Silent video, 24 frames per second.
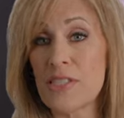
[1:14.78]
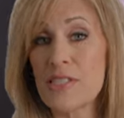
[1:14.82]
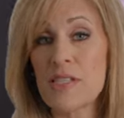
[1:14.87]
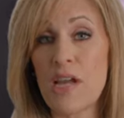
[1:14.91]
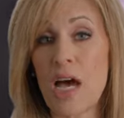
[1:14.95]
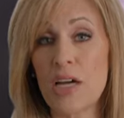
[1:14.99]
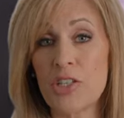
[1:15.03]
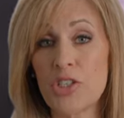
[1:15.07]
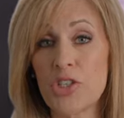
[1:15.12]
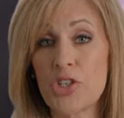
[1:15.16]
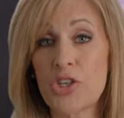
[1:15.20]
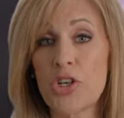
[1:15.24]
is
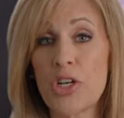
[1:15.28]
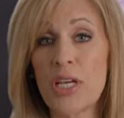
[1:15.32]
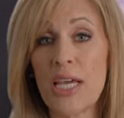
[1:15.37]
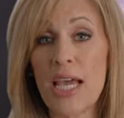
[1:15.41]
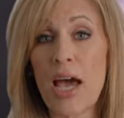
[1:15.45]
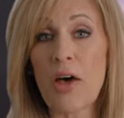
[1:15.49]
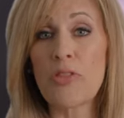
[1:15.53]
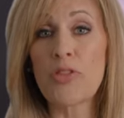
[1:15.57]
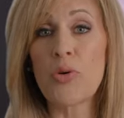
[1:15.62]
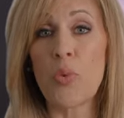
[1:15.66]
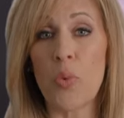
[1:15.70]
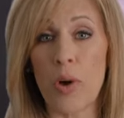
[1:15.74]
not turning
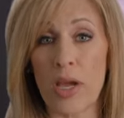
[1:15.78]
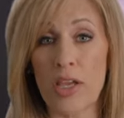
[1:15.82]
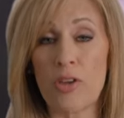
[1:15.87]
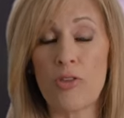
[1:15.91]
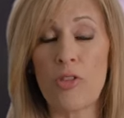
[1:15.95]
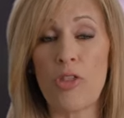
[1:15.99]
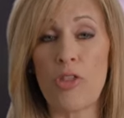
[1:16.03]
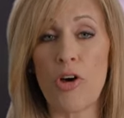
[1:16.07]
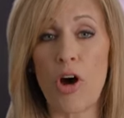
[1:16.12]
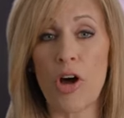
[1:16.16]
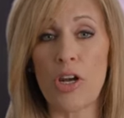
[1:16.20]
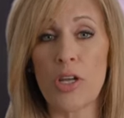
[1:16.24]
out the way you
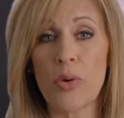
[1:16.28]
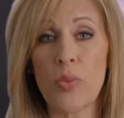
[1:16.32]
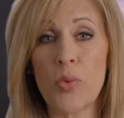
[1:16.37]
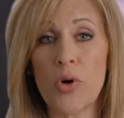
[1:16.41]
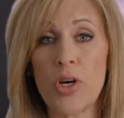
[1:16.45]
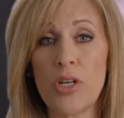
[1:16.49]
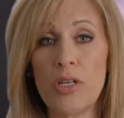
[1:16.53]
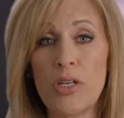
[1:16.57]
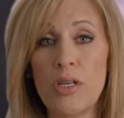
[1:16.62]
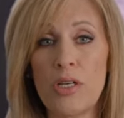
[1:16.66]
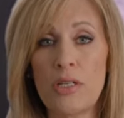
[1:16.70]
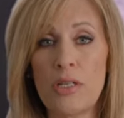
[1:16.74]
thought it
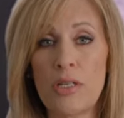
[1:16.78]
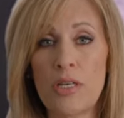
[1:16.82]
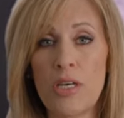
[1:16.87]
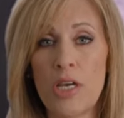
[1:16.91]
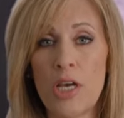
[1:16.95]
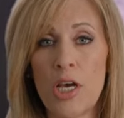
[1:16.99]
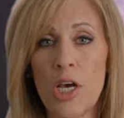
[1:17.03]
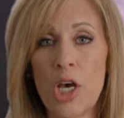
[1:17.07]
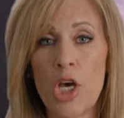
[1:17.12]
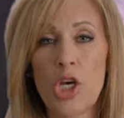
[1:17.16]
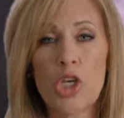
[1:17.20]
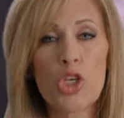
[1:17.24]
would?
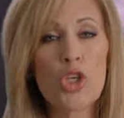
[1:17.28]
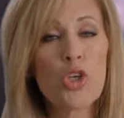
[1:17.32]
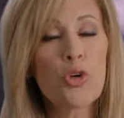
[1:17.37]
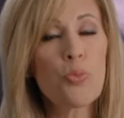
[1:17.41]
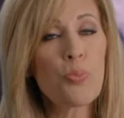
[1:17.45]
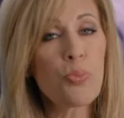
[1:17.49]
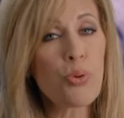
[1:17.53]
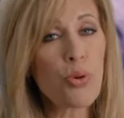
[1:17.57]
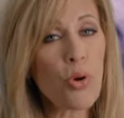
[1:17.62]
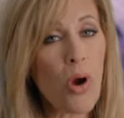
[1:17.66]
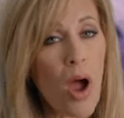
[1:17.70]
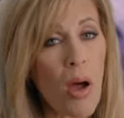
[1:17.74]
You
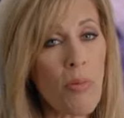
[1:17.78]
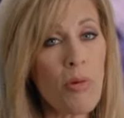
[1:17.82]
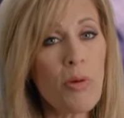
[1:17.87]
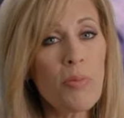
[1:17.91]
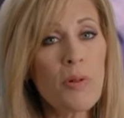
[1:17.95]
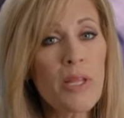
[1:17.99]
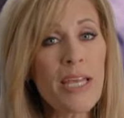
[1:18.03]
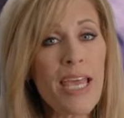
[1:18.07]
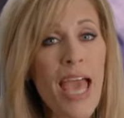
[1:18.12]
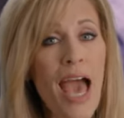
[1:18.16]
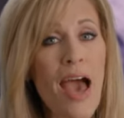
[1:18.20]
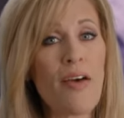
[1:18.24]

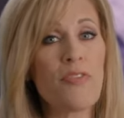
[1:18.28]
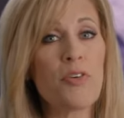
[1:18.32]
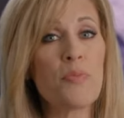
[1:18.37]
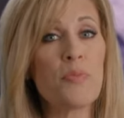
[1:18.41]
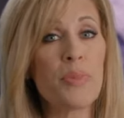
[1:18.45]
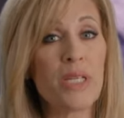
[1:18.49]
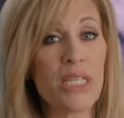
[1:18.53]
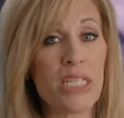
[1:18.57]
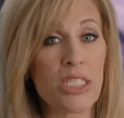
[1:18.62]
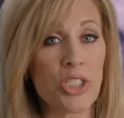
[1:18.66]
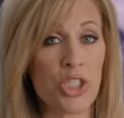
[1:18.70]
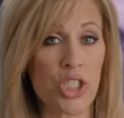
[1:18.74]
probably haven't
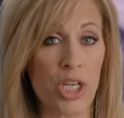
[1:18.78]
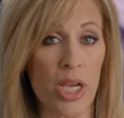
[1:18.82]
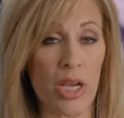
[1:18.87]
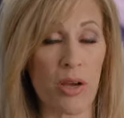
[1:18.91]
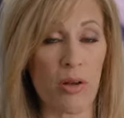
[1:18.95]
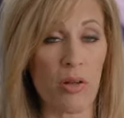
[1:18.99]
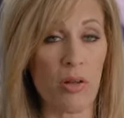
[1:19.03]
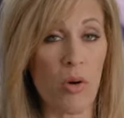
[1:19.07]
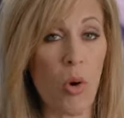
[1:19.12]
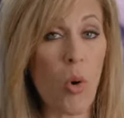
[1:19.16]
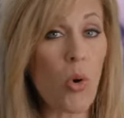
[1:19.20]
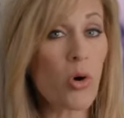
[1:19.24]
been in
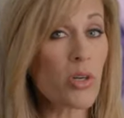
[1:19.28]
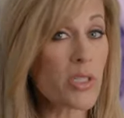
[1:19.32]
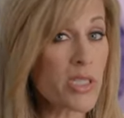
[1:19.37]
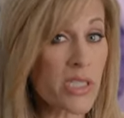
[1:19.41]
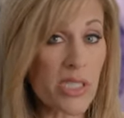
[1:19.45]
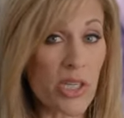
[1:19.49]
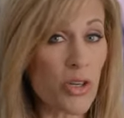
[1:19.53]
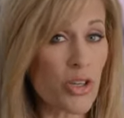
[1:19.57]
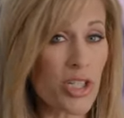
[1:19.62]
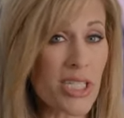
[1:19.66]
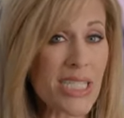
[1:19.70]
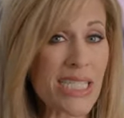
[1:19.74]
jail or
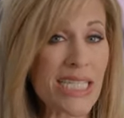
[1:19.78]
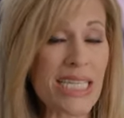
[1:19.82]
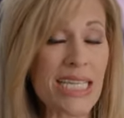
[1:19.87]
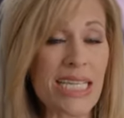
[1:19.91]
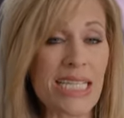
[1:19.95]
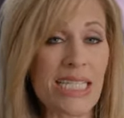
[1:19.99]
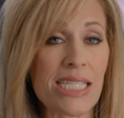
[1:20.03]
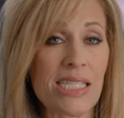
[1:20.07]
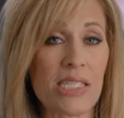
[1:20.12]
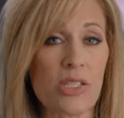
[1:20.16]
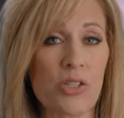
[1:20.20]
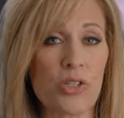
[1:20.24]
seriously
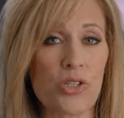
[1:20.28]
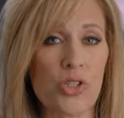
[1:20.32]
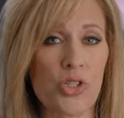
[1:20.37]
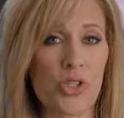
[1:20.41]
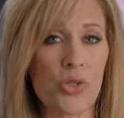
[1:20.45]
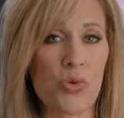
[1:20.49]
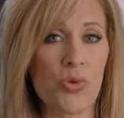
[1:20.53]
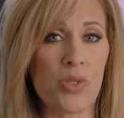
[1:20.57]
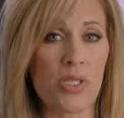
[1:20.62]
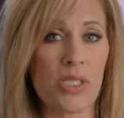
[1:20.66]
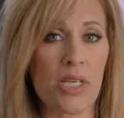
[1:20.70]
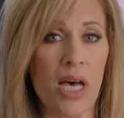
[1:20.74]
considered
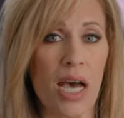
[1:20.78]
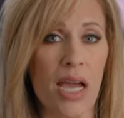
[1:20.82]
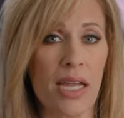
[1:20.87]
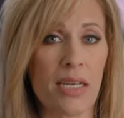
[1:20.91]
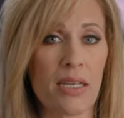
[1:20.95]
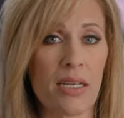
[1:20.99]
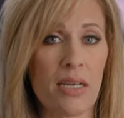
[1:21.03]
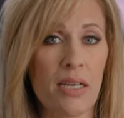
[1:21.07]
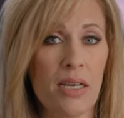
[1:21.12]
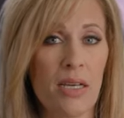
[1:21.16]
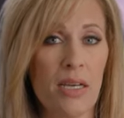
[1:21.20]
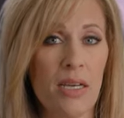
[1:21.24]

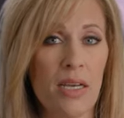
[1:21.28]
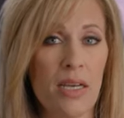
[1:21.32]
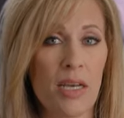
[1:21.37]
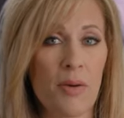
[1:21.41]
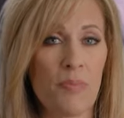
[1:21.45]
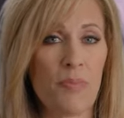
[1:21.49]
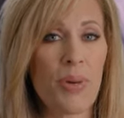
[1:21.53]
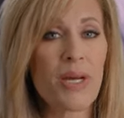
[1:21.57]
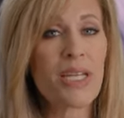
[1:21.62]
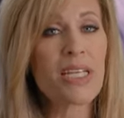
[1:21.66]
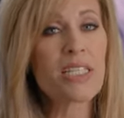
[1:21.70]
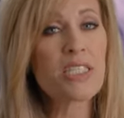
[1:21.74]
suicide,
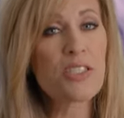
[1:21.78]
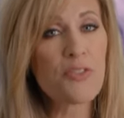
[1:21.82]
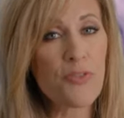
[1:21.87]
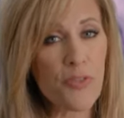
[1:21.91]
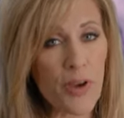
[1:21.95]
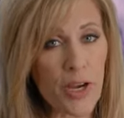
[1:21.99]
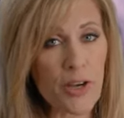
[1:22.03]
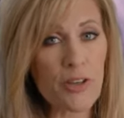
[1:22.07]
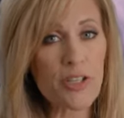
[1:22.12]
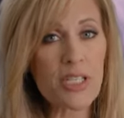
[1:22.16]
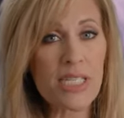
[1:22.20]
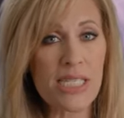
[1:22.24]
but it's
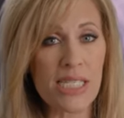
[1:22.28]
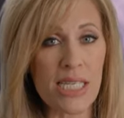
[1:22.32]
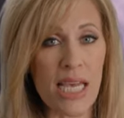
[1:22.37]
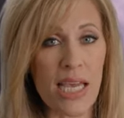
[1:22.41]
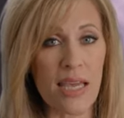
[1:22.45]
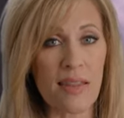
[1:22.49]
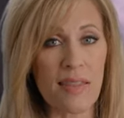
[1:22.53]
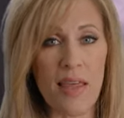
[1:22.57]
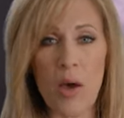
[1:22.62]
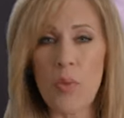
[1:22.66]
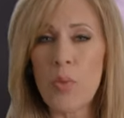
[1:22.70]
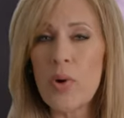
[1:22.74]
fair to
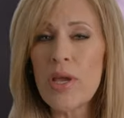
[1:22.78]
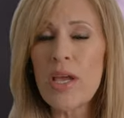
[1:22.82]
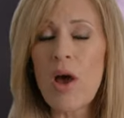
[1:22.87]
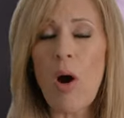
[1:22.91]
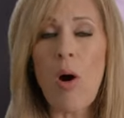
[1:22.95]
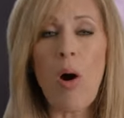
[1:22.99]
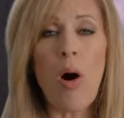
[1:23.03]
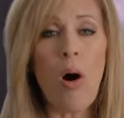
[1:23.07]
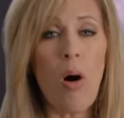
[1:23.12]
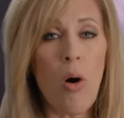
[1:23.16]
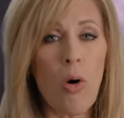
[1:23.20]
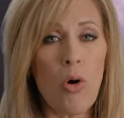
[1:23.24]
say that we
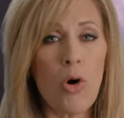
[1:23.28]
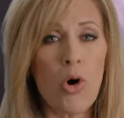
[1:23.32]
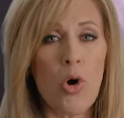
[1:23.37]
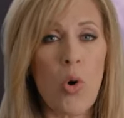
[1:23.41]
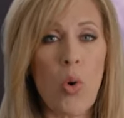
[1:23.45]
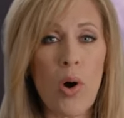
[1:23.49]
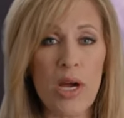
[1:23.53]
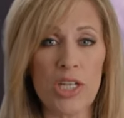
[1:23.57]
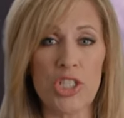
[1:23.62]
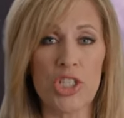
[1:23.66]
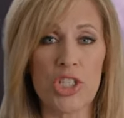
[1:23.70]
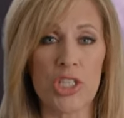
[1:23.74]
all
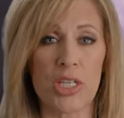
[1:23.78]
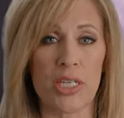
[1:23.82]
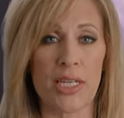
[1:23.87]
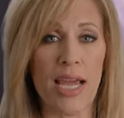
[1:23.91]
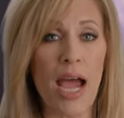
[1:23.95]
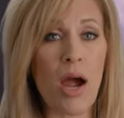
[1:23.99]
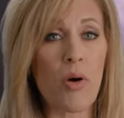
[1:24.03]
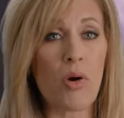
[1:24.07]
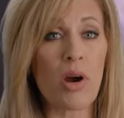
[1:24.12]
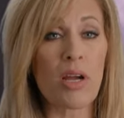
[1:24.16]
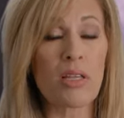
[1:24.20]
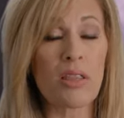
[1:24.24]
question
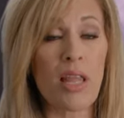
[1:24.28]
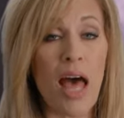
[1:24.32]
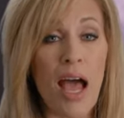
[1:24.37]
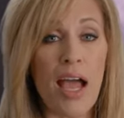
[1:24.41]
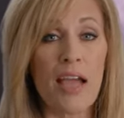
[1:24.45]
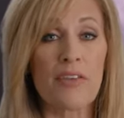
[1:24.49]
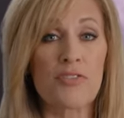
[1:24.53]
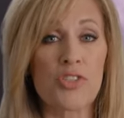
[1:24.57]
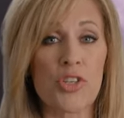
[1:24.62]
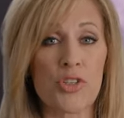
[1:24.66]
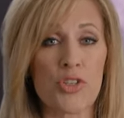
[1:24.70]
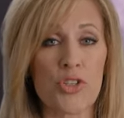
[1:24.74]
how our
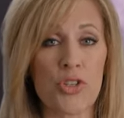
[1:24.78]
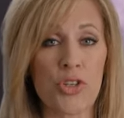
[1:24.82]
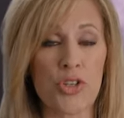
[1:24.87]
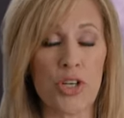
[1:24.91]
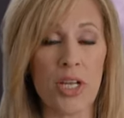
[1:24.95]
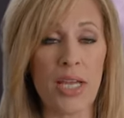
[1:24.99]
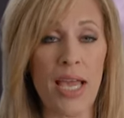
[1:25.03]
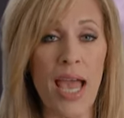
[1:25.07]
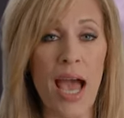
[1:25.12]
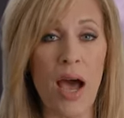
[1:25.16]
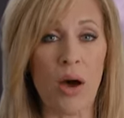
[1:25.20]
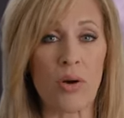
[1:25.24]
lives are
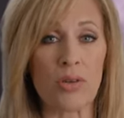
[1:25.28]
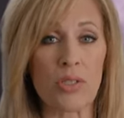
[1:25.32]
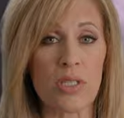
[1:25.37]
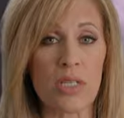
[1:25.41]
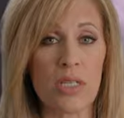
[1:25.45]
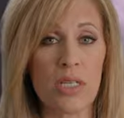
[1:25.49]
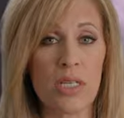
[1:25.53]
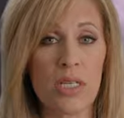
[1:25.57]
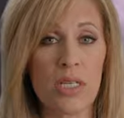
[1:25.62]
turning out.